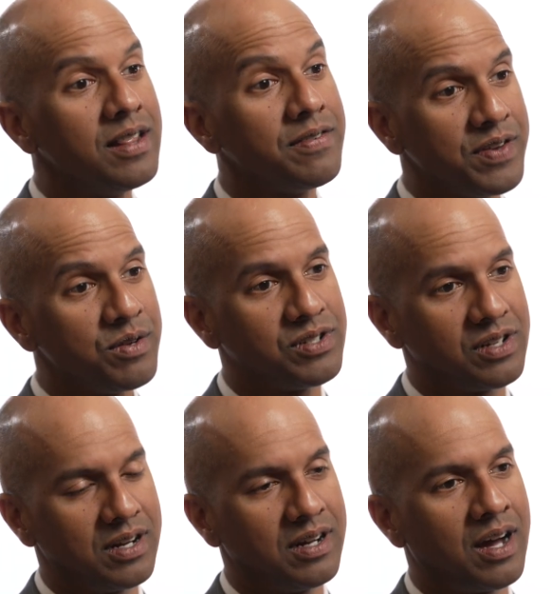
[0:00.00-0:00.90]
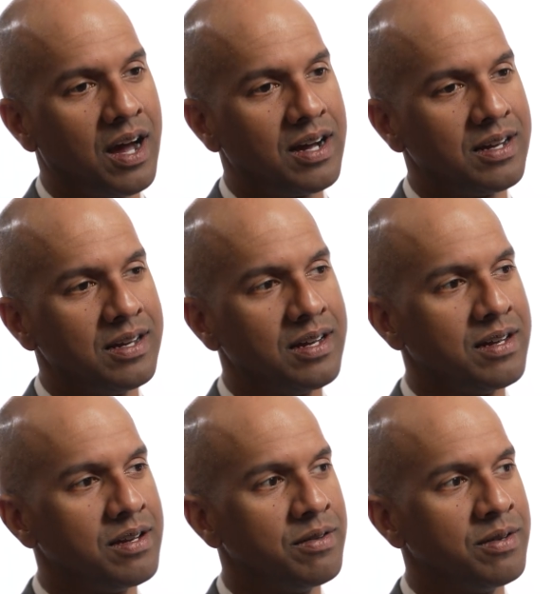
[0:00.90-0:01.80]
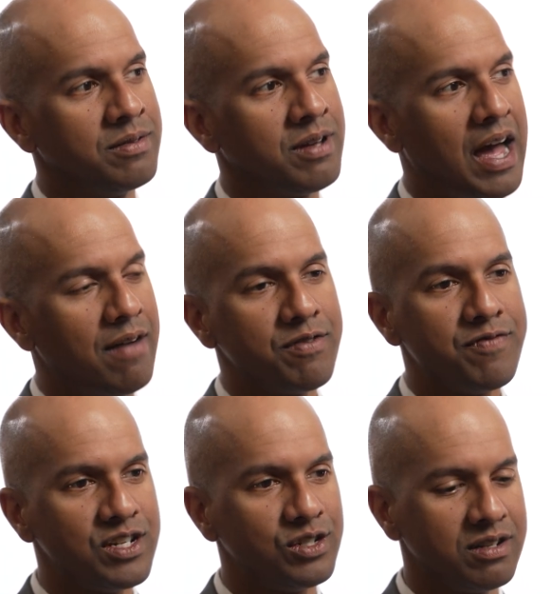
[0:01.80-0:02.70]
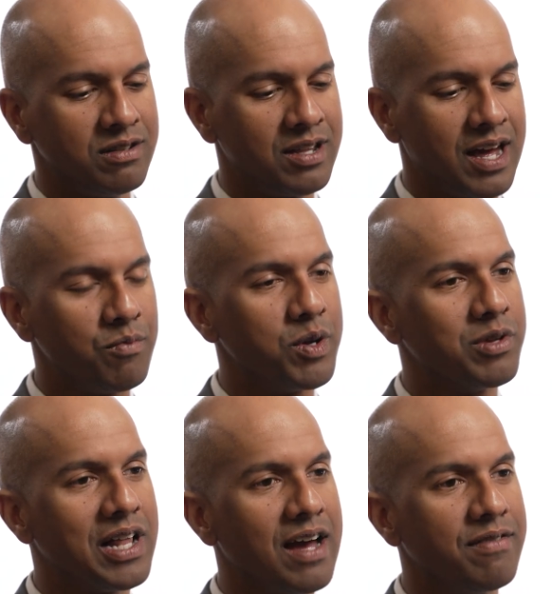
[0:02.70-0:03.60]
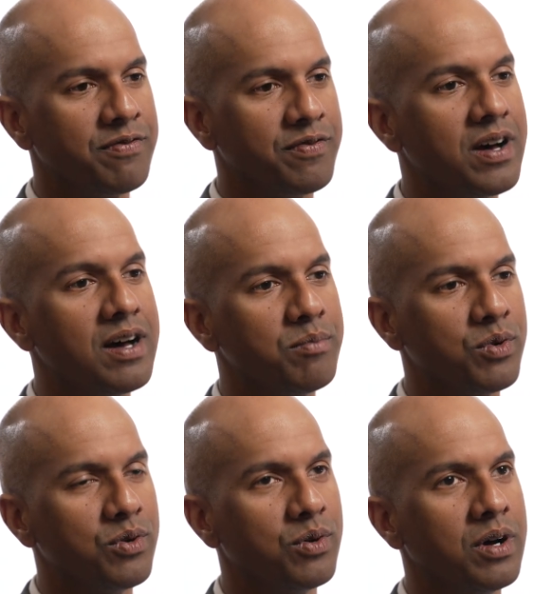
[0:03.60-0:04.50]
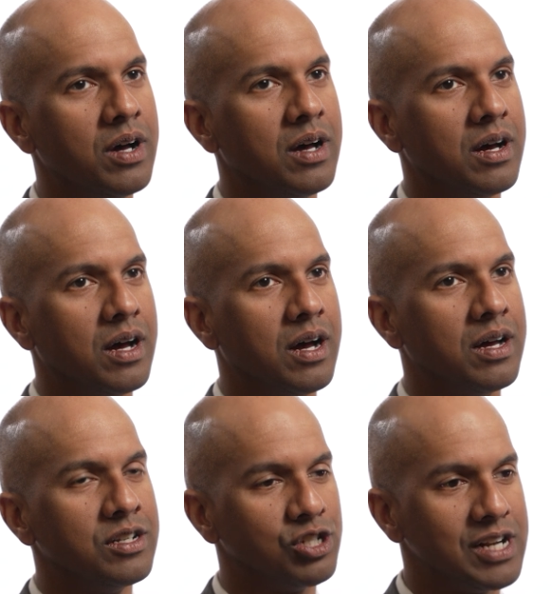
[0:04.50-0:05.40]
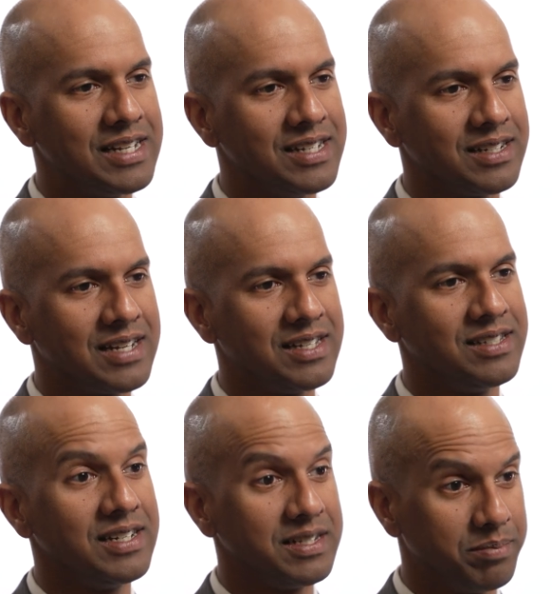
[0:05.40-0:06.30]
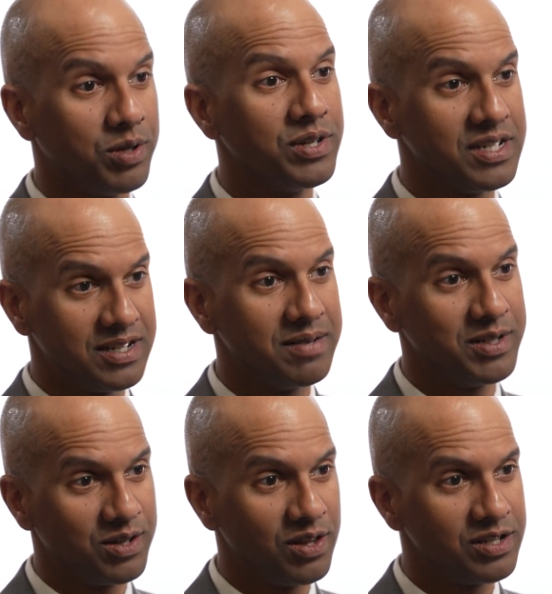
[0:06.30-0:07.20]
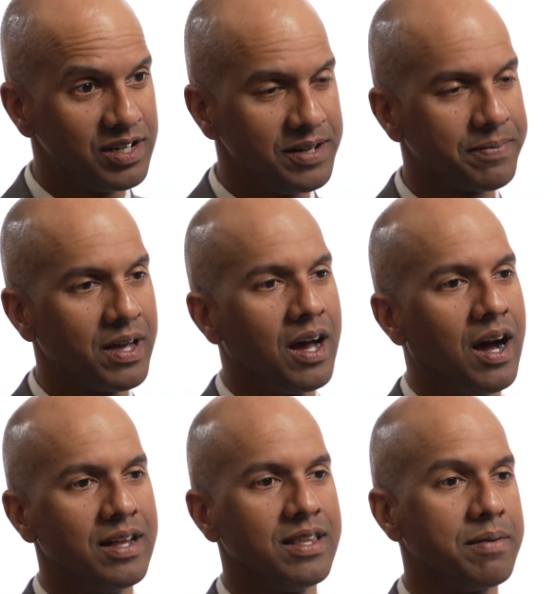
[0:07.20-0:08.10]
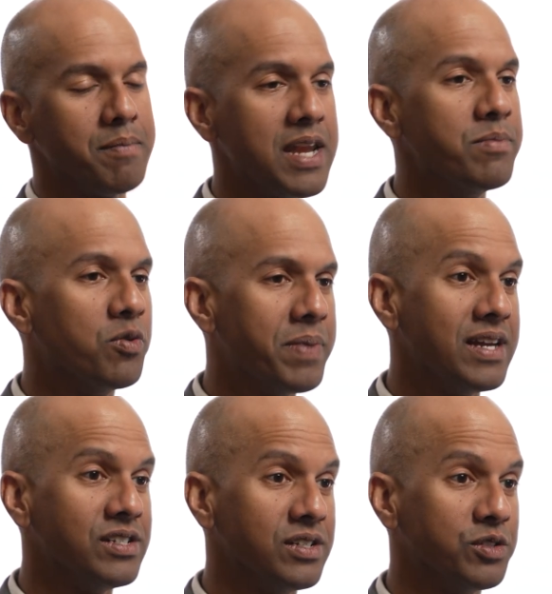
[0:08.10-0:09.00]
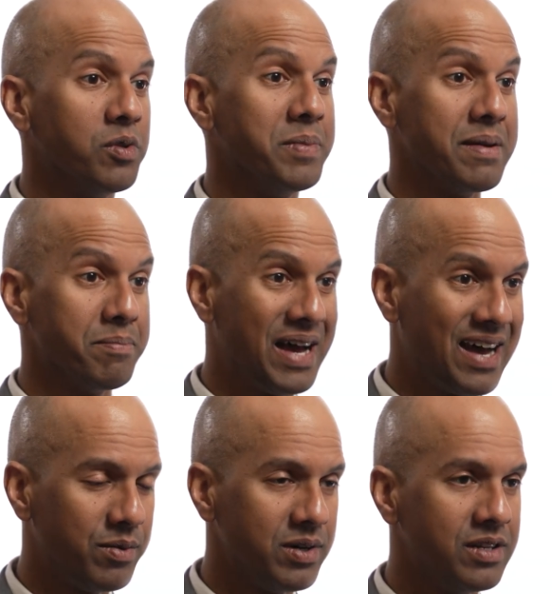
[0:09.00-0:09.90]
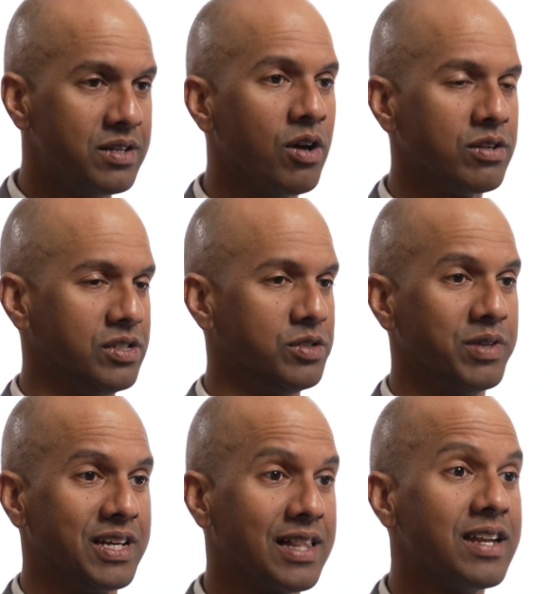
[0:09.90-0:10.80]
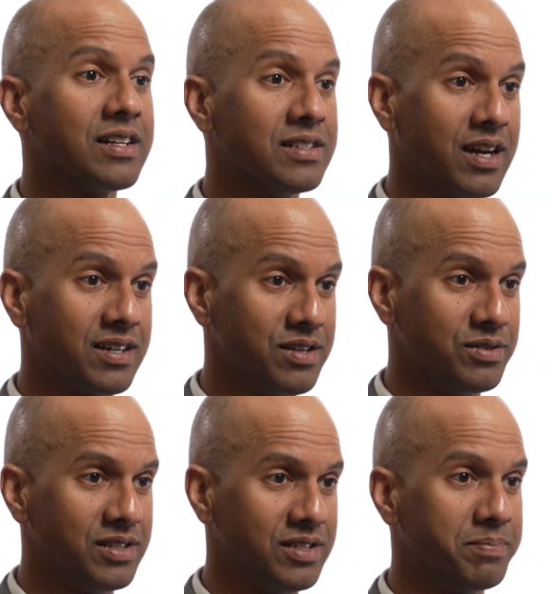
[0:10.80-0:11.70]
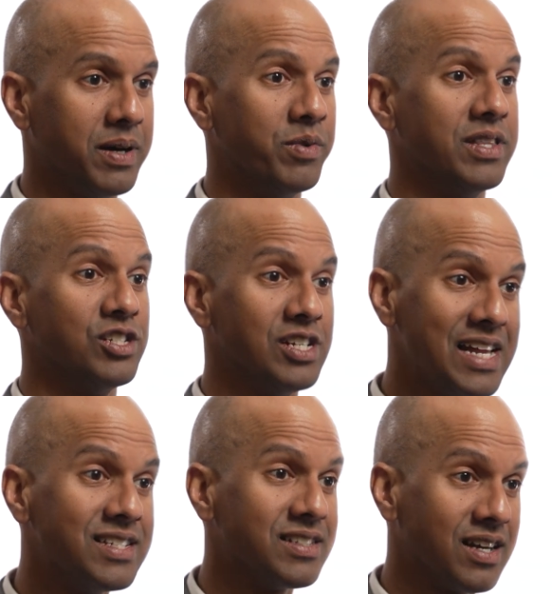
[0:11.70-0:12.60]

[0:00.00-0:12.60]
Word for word: In the future, I have a vision that we will have far more genetic testing deployed in dermatology. I think many more patients will be empowered, not just with a clinical diagnosis, but with a genetic